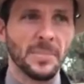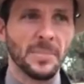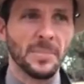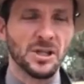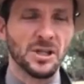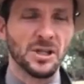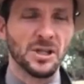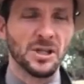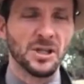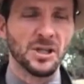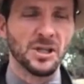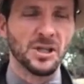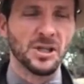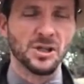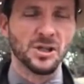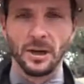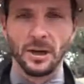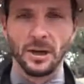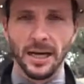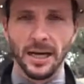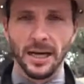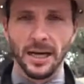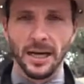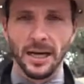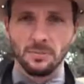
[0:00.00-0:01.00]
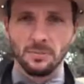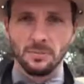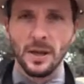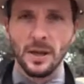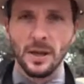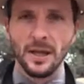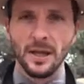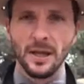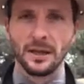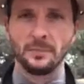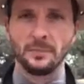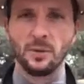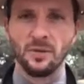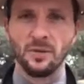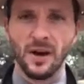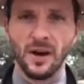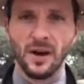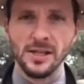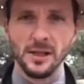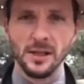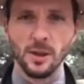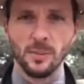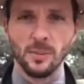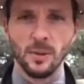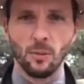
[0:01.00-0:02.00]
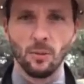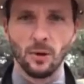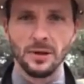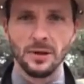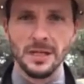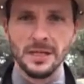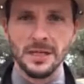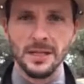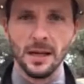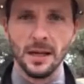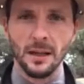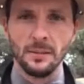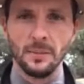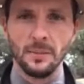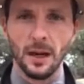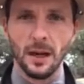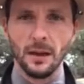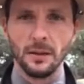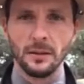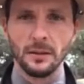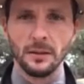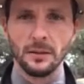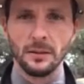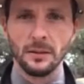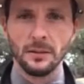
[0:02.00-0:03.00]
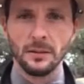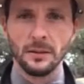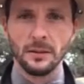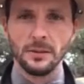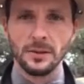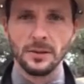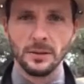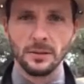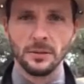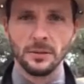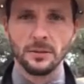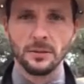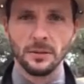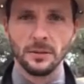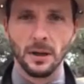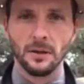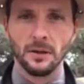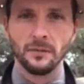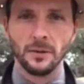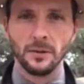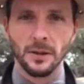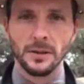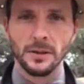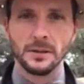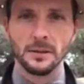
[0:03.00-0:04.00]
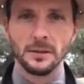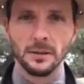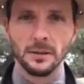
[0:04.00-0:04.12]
So I guess maybe that provides a little bit more detail about those two conflicts.